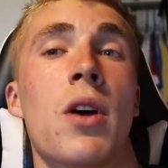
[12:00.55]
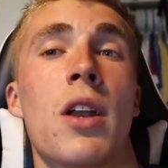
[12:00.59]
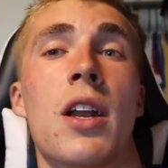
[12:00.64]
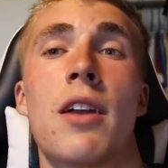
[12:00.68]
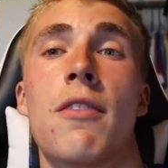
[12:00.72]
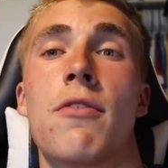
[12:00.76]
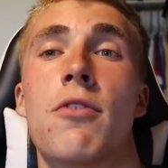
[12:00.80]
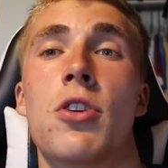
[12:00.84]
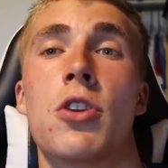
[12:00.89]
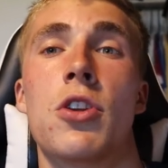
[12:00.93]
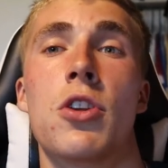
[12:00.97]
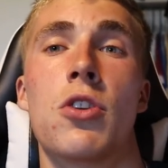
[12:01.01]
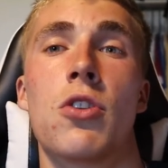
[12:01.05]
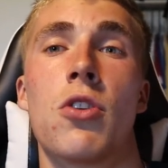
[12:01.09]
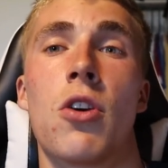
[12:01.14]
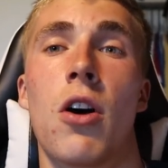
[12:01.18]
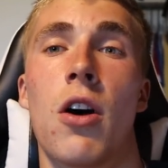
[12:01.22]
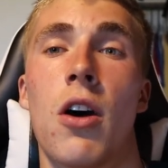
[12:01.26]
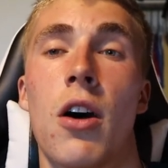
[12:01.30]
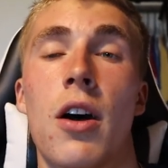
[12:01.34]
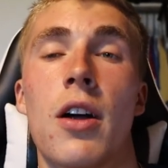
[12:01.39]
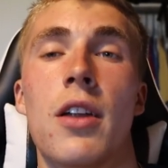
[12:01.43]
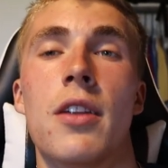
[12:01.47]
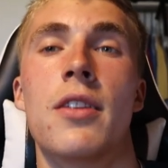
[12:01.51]
whatever you're
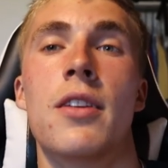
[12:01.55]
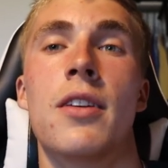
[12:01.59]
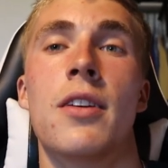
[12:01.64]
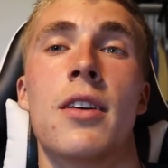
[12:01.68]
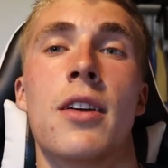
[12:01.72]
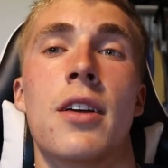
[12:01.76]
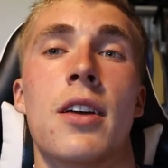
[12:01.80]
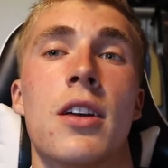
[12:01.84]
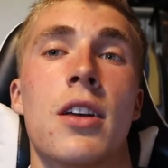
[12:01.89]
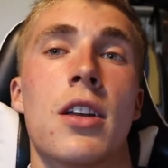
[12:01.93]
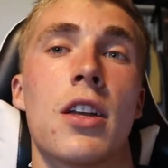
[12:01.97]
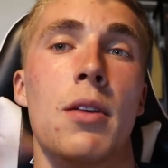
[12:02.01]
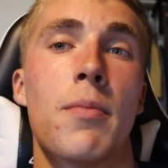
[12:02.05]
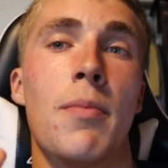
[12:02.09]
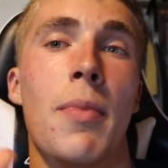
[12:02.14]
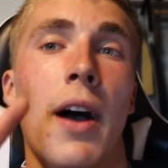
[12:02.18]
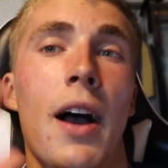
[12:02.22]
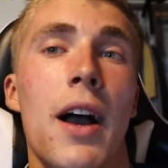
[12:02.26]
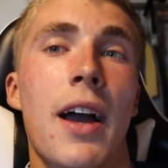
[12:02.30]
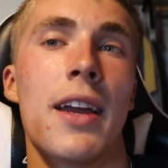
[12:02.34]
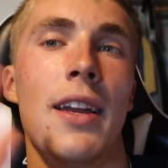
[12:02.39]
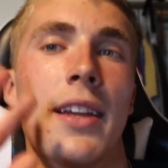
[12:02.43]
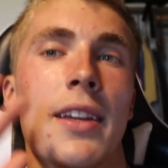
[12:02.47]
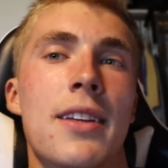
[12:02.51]
on.
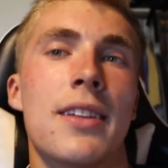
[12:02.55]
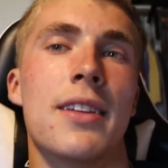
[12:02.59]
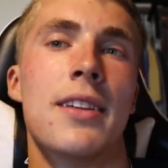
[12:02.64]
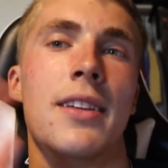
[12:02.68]
Goodbye.